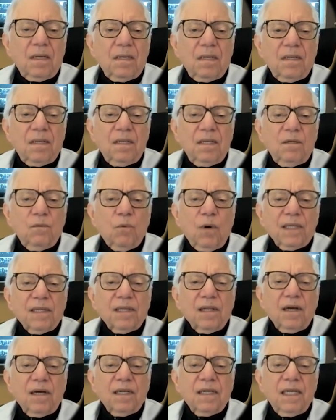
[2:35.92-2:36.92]
The white
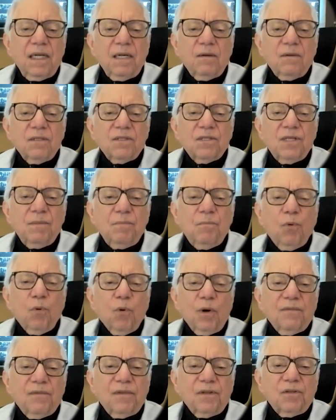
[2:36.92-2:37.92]
line here is the
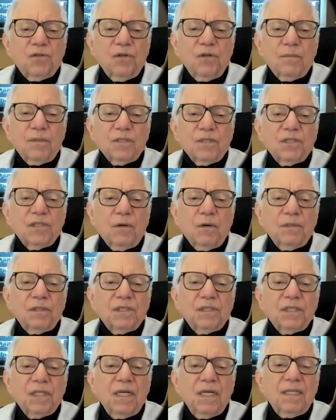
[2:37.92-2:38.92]
border of the tumor, so
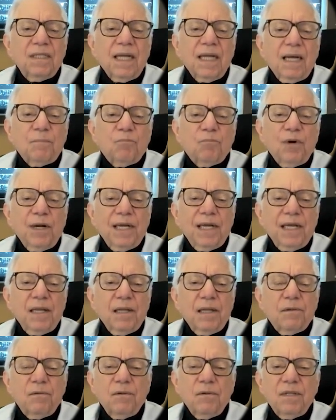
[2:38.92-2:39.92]
it's not
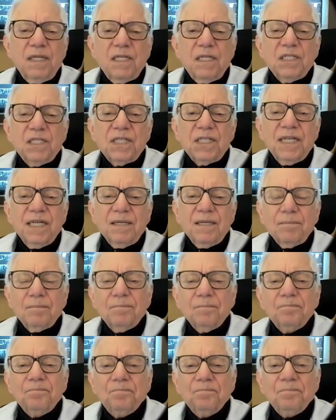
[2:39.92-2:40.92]
breaking through the skin.
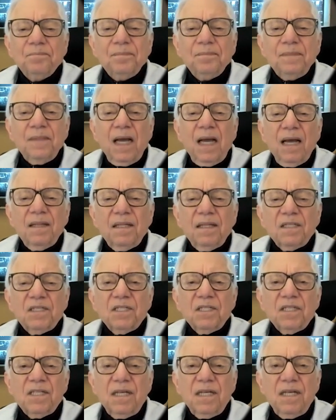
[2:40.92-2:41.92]
And this
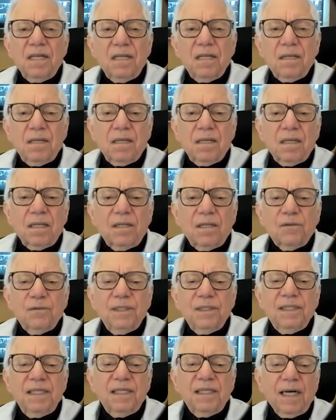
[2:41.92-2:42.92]
is the
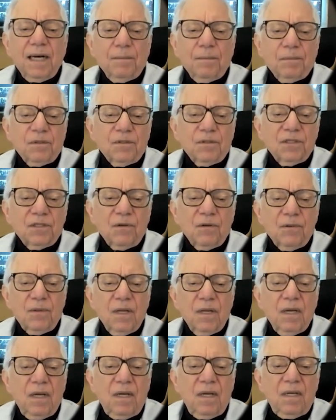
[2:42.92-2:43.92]
3D Doppler. So
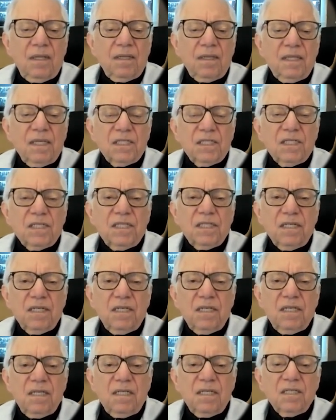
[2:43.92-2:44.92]
this
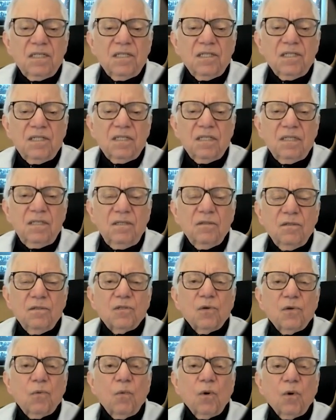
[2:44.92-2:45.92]
is
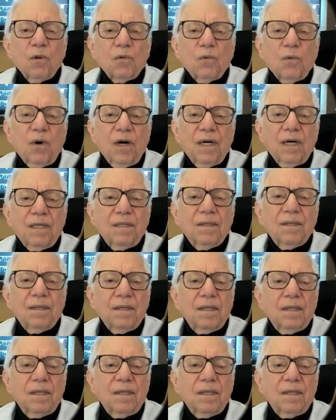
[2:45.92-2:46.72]
used worldwide.